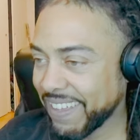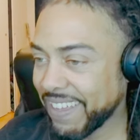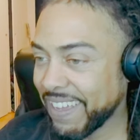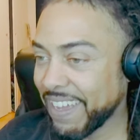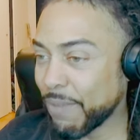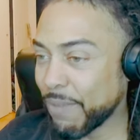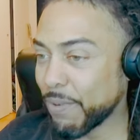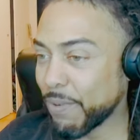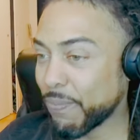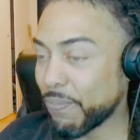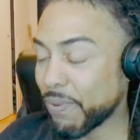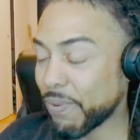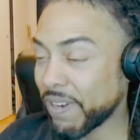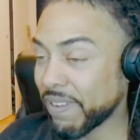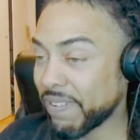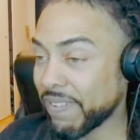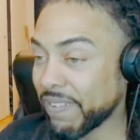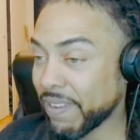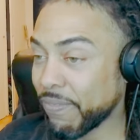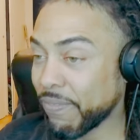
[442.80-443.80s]
I'm
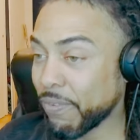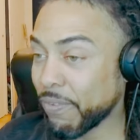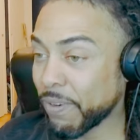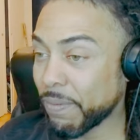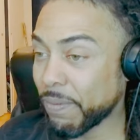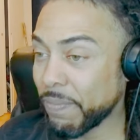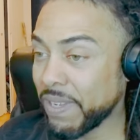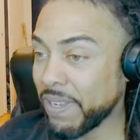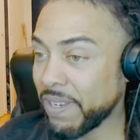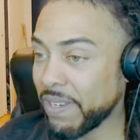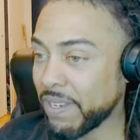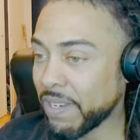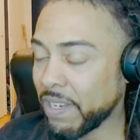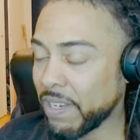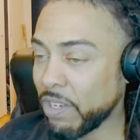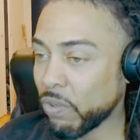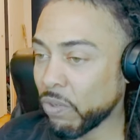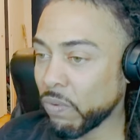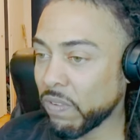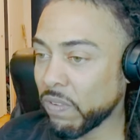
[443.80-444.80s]
impressed there yeah, for a comedian.
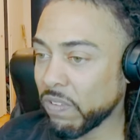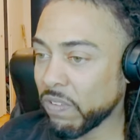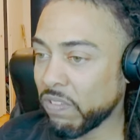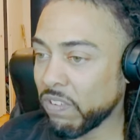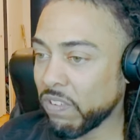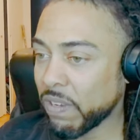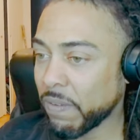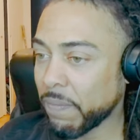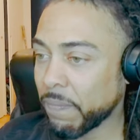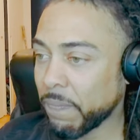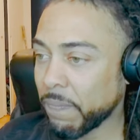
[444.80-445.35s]
He knows his shit.